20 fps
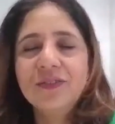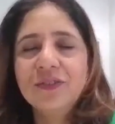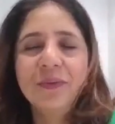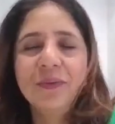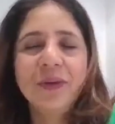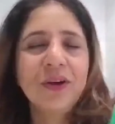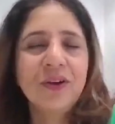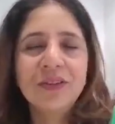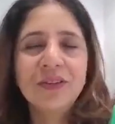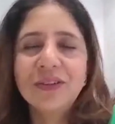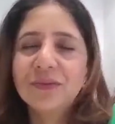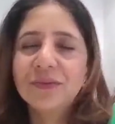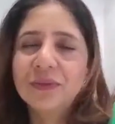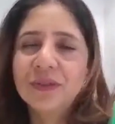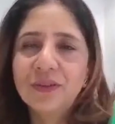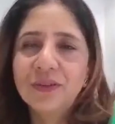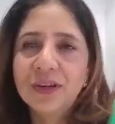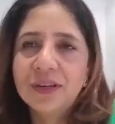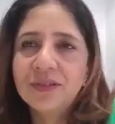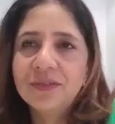to be honest
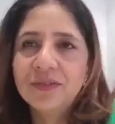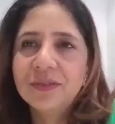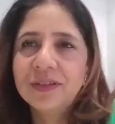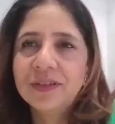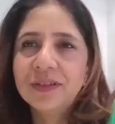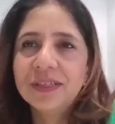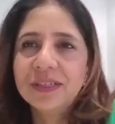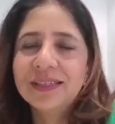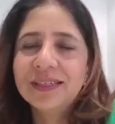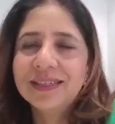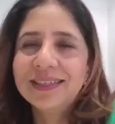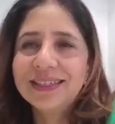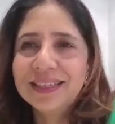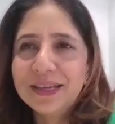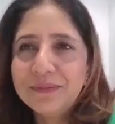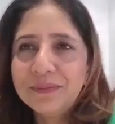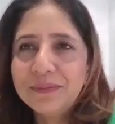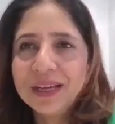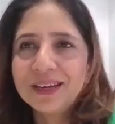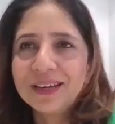with you, it doesn't
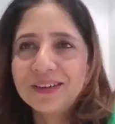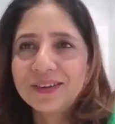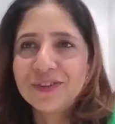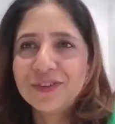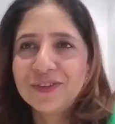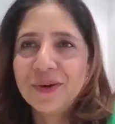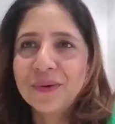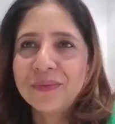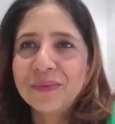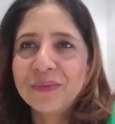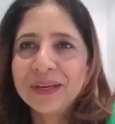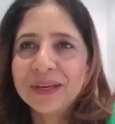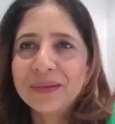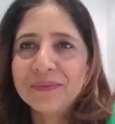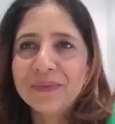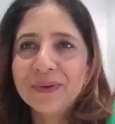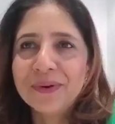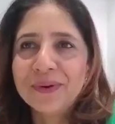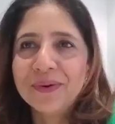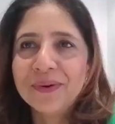seem like a job
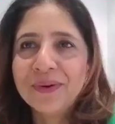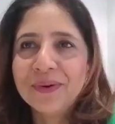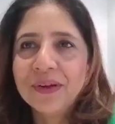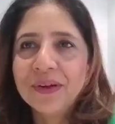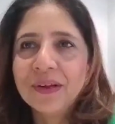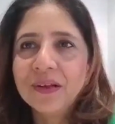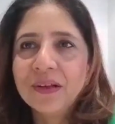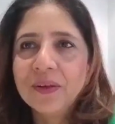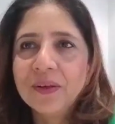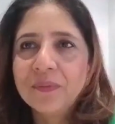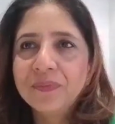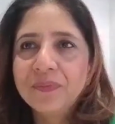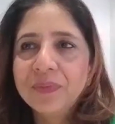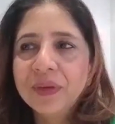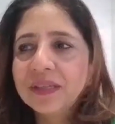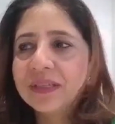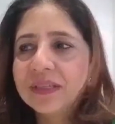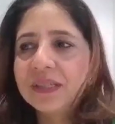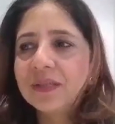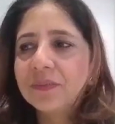anymore,
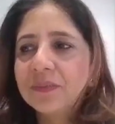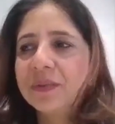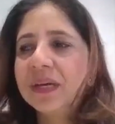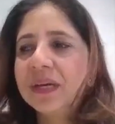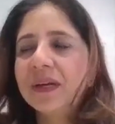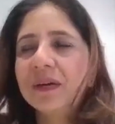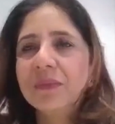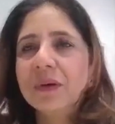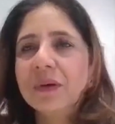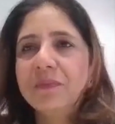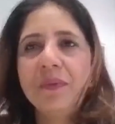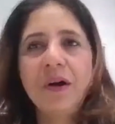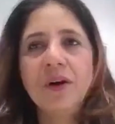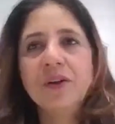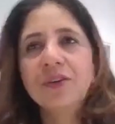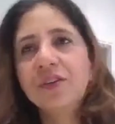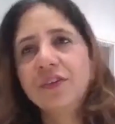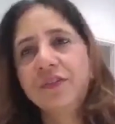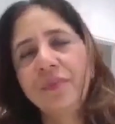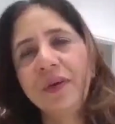because it's become a
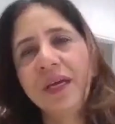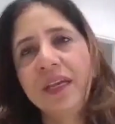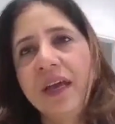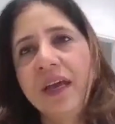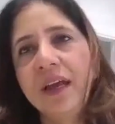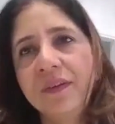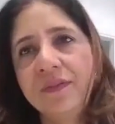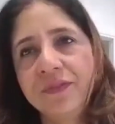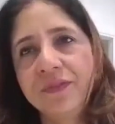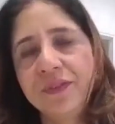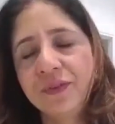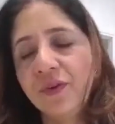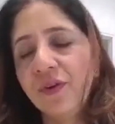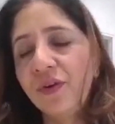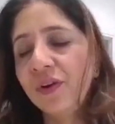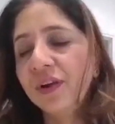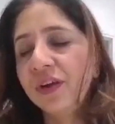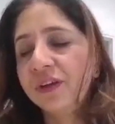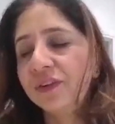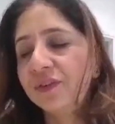part of my life. So
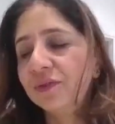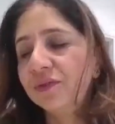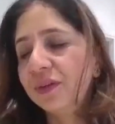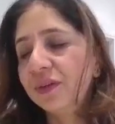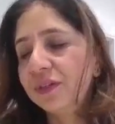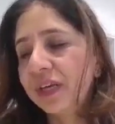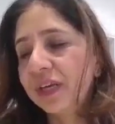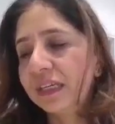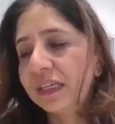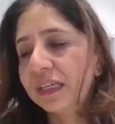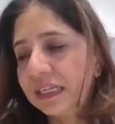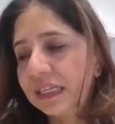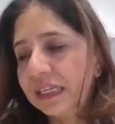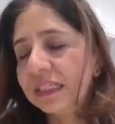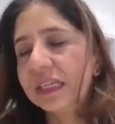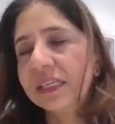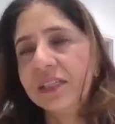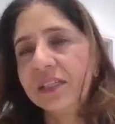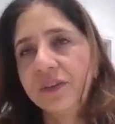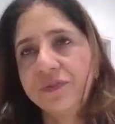all I do is I
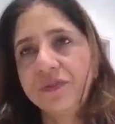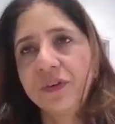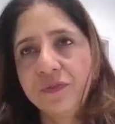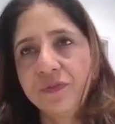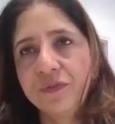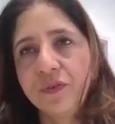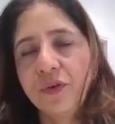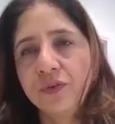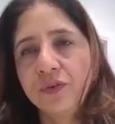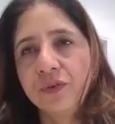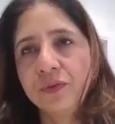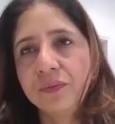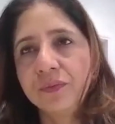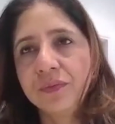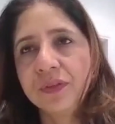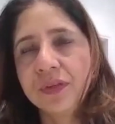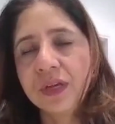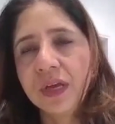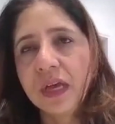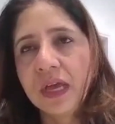sit at different
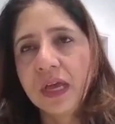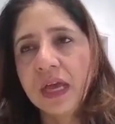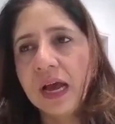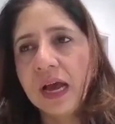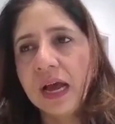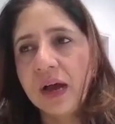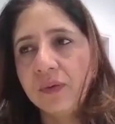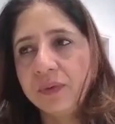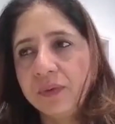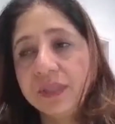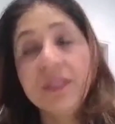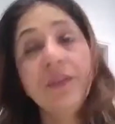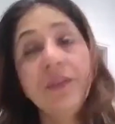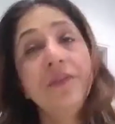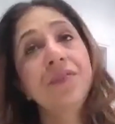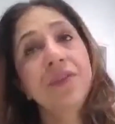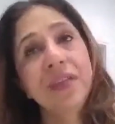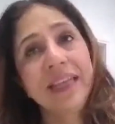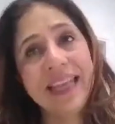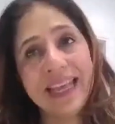forums with
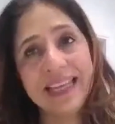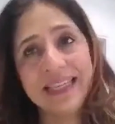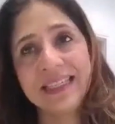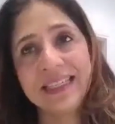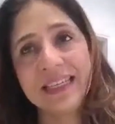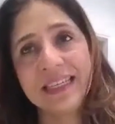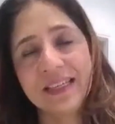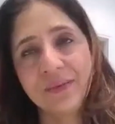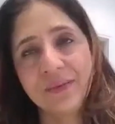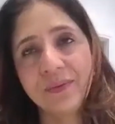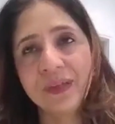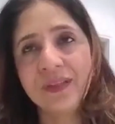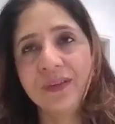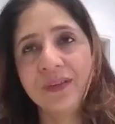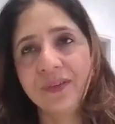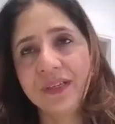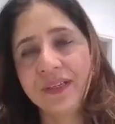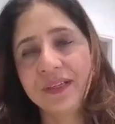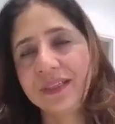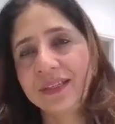different lenses,
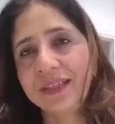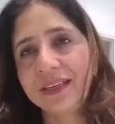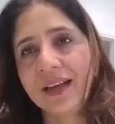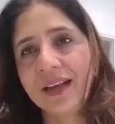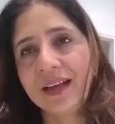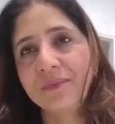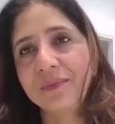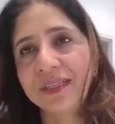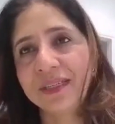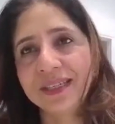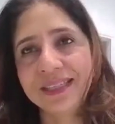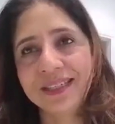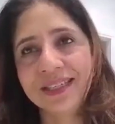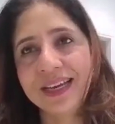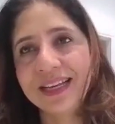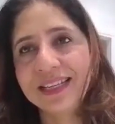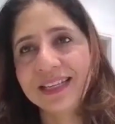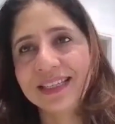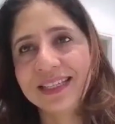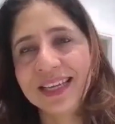whether it's climate and
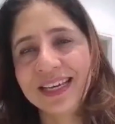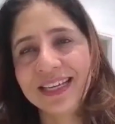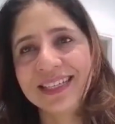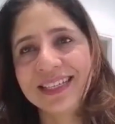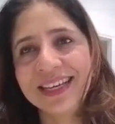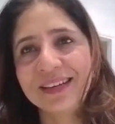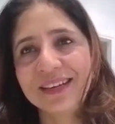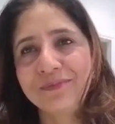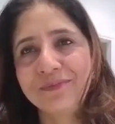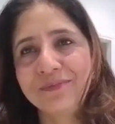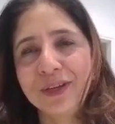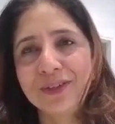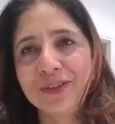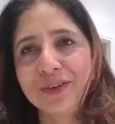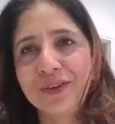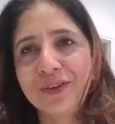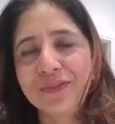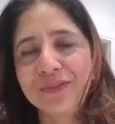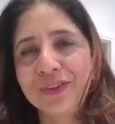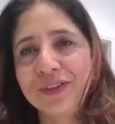science data at
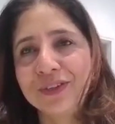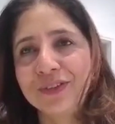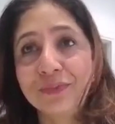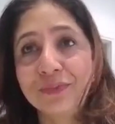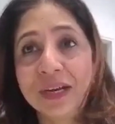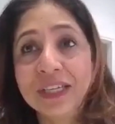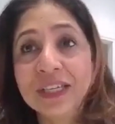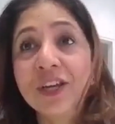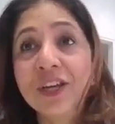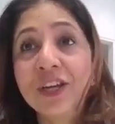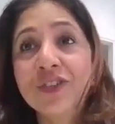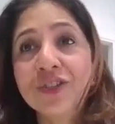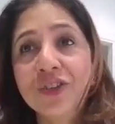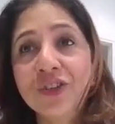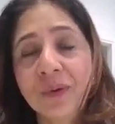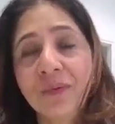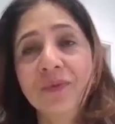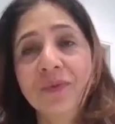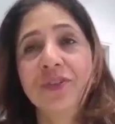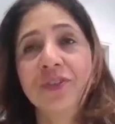Met Office, to my day
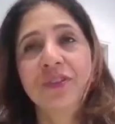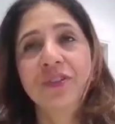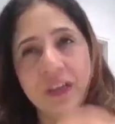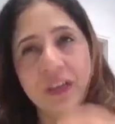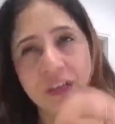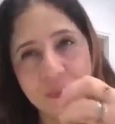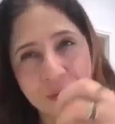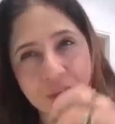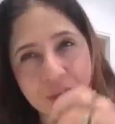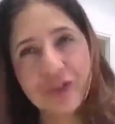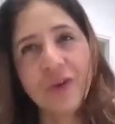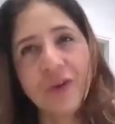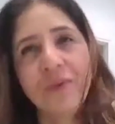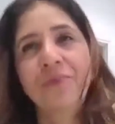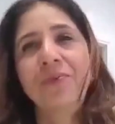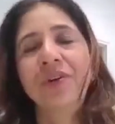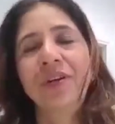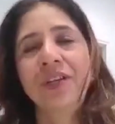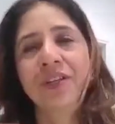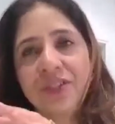job, which is very much
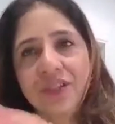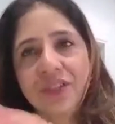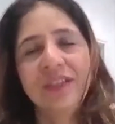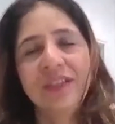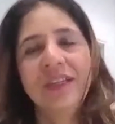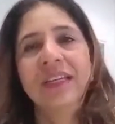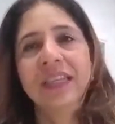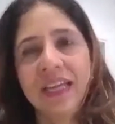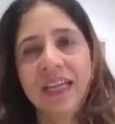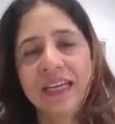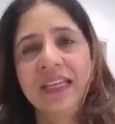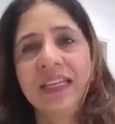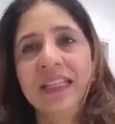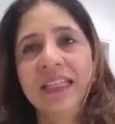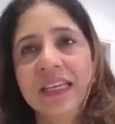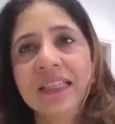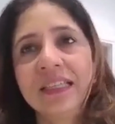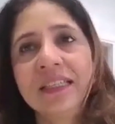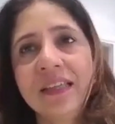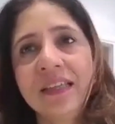operational and getting
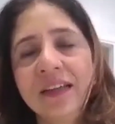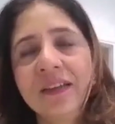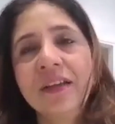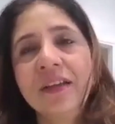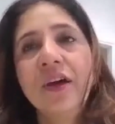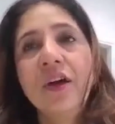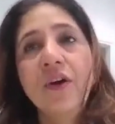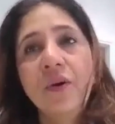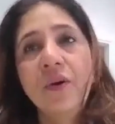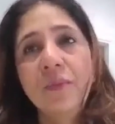things done,